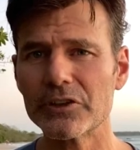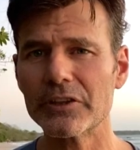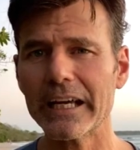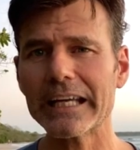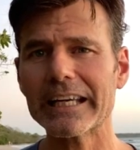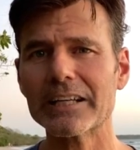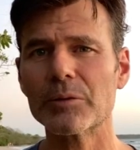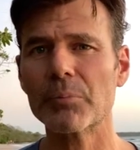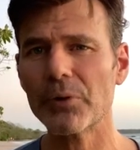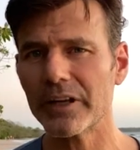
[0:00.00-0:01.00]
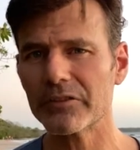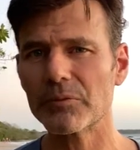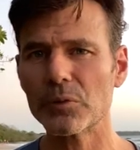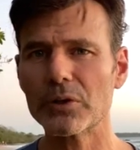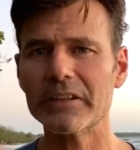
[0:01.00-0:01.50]
neck get compressed
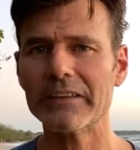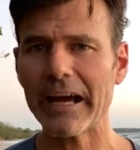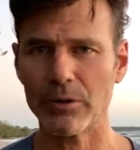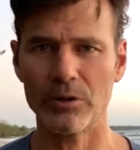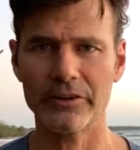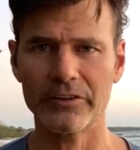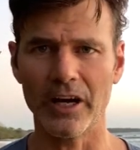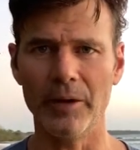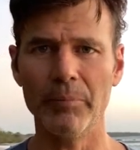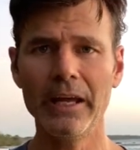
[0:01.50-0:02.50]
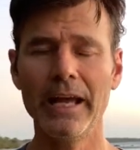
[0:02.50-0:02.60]
from looking down all the time,